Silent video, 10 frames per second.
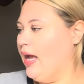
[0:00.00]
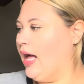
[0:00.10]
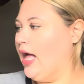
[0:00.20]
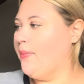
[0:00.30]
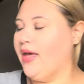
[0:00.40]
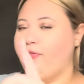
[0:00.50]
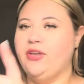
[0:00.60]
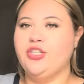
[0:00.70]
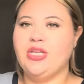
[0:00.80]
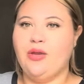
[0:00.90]
Um, I
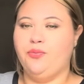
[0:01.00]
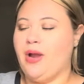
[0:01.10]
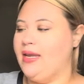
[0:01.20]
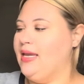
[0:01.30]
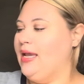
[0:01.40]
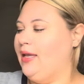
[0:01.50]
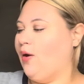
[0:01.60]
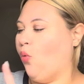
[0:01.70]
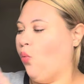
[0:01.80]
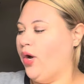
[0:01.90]
finished a
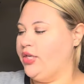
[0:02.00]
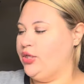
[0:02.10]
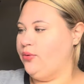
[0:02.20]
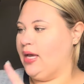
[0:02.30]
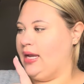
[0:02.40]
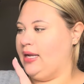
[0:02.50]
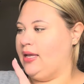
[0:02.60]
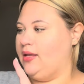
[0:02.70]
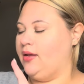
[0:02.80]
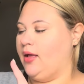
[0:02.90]
Redken One
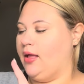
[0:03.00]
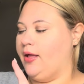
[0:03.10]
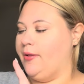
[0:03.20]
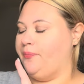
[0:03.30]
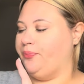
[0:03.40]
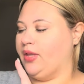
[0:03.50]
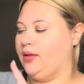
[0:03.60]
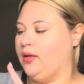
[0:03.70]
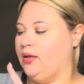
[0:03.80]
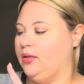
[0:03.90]
United um,
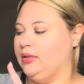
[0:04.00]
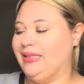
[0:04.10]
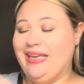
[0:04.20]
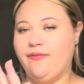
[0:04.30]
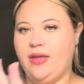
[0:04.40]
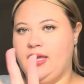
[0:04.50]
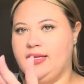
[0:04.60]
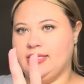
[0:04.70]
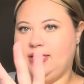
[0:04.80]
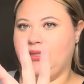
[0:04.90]
leave-in.
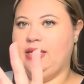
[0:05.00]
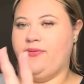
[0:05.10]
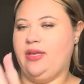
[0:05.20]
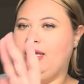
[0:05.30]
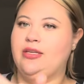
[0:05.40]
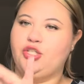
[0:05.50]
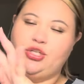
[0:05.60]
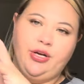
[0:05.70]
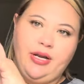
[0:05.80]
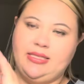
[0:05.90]
It's like a leave-in
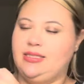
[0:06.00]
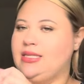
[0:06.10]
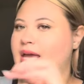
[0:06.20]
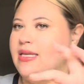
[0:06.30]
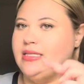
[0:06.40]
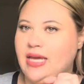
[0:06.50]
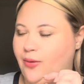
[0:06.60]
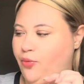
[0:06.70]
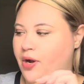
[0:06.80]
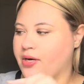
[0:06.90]
conditioner. It's a 10
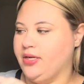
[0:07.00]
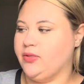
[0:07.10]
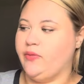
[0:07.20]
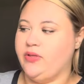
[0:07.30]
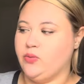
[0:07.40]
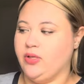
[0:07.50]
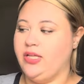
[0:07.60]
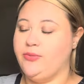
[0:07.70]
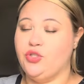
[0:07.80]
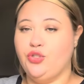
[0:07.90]
type product, but this one
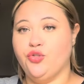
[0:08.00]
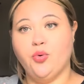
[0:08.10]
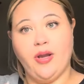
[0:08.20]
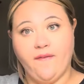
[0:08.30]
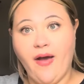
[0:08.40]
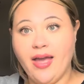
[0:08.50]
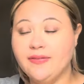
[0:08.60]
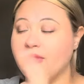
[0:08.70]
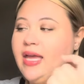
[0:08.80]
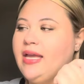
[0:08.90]
claims to do
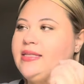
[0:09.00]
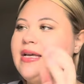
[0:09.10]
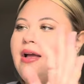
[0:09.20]
25 things.